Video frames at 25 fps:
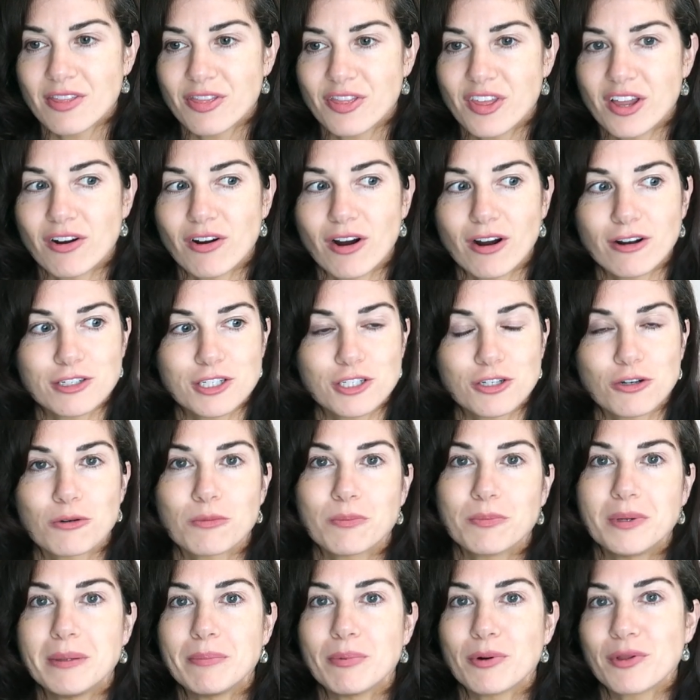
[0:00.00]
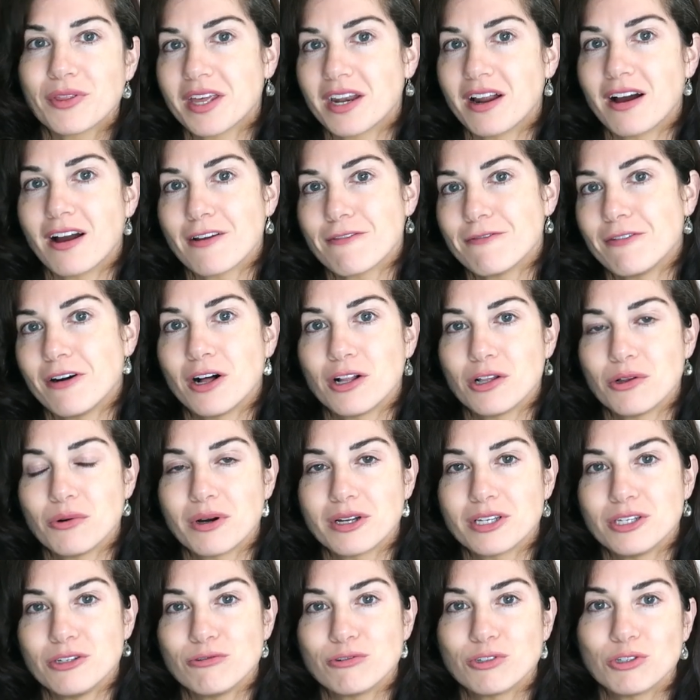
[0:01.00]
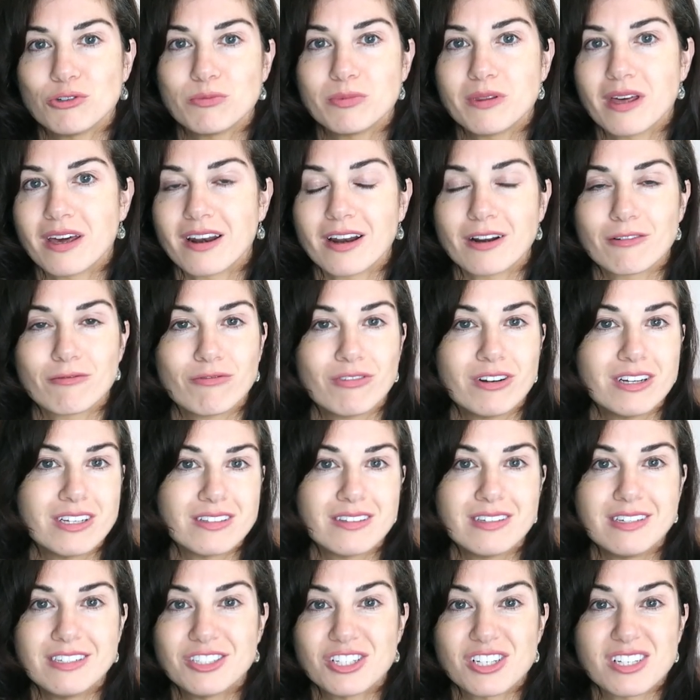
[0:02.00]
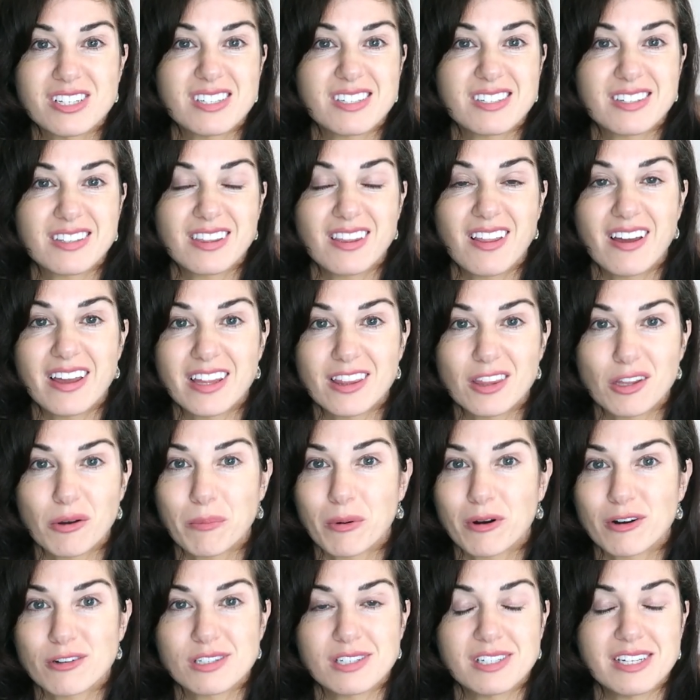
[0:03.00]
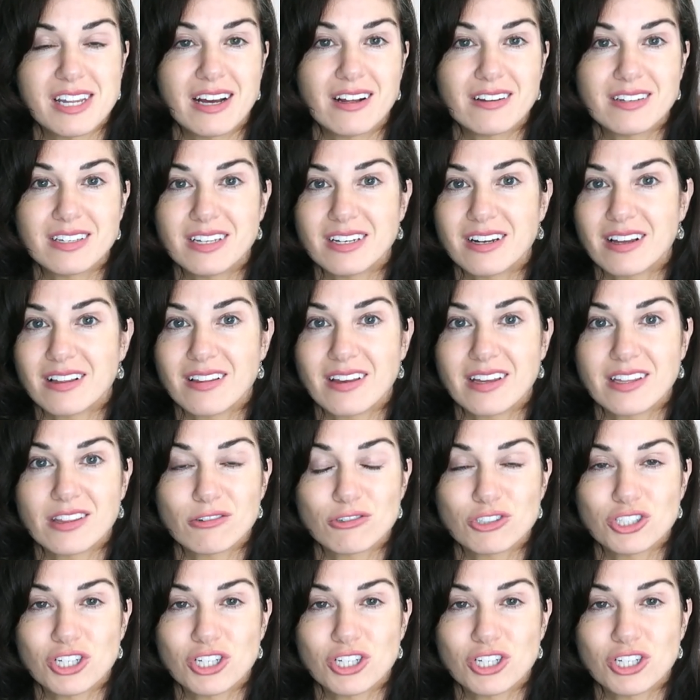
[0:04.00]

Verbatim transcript: there are certain people that I follow on YouTube that I really just like their personality and I like their